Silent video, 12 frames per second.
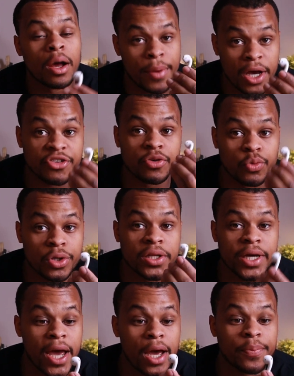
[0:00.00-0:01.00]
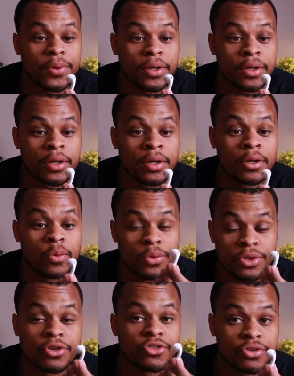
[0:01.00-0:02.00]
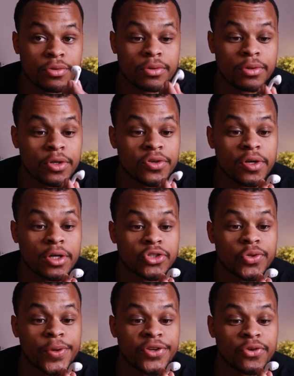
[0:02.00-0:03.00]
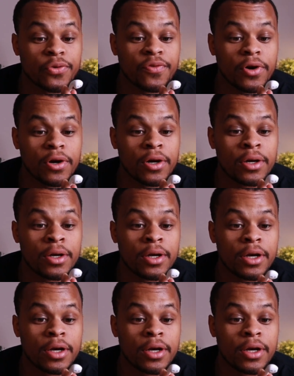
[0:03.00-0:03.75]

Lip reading: I'm actually really happy with this choice so far.